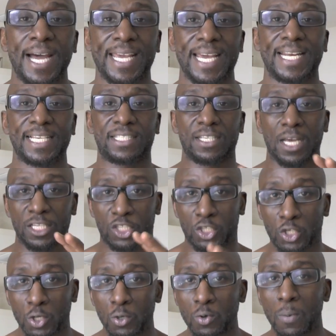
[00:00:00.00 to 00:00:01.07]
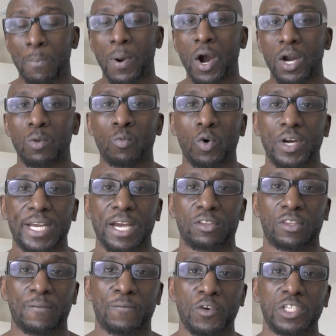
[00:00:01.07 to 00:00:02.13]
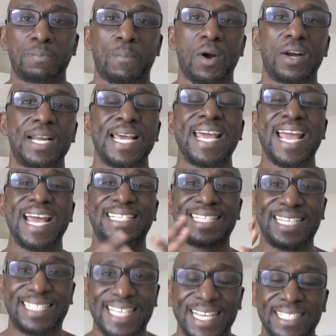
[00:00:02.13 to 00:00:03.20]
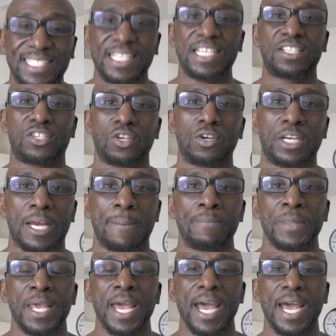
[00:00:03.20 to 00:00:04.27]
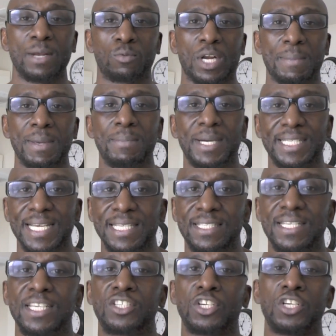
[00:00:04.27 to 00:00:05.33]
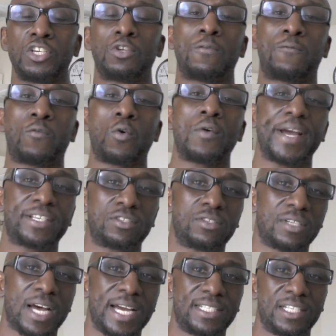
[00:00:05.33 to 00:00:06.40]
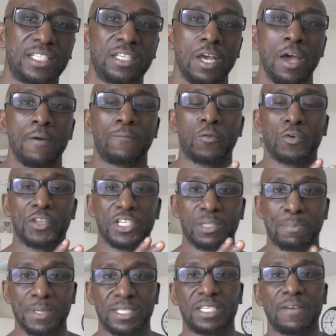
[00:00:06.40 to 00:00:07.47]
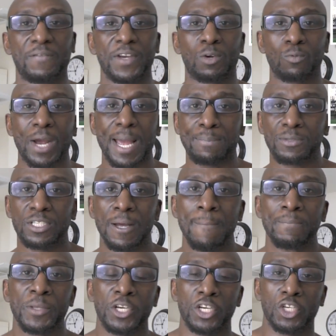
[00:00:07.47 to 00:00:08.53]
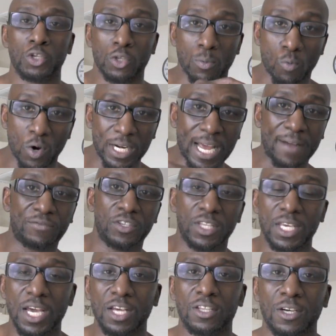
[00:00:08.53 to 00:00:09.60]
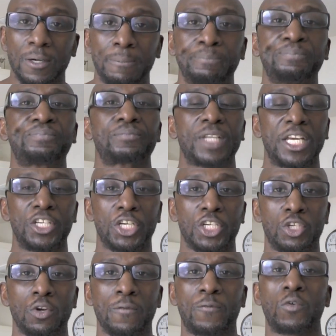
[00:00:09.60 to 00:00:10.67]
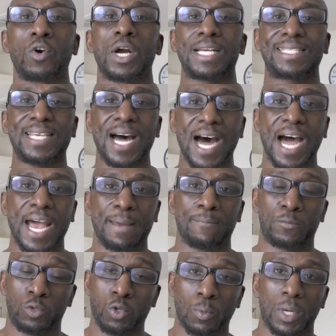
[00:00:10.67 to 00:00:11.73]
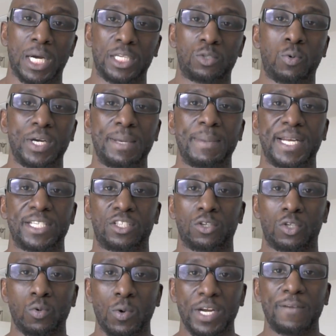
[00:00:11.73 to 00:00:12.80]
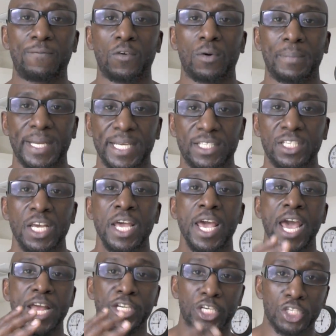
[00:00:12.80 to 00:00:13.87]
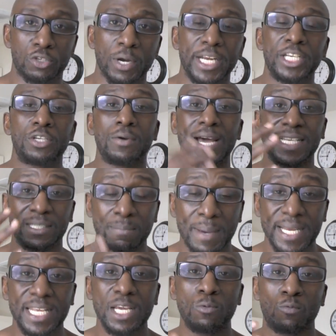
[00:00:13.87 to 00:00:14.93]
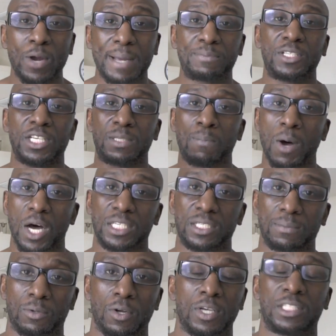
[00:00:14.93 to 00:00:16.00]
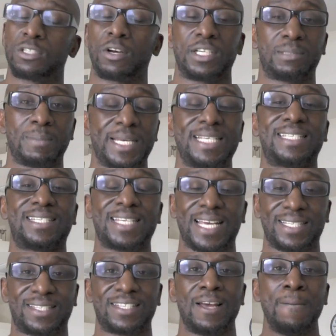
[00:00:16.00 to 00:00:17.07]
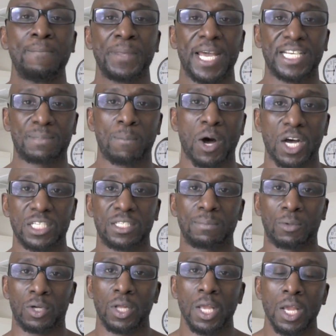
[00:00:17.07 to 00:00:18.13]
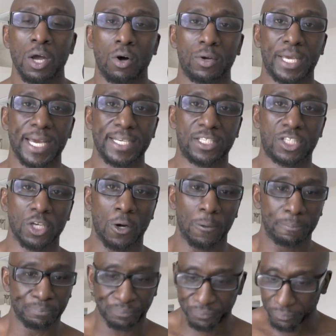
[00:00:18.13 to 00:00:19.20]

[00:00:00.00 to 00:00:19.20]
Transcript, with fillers: Again, it's, it's two-part workout. The first part is a density circuit. And what I mean by density is you're gonna do four exercises for the specific reps. You're gonna do them one after the other, and you're going to do it for a time, uh, 20 minutes, so 20 full minutes, and you're going to try to do as many reps as possible. Sorry, as many sets as possible. Okay, so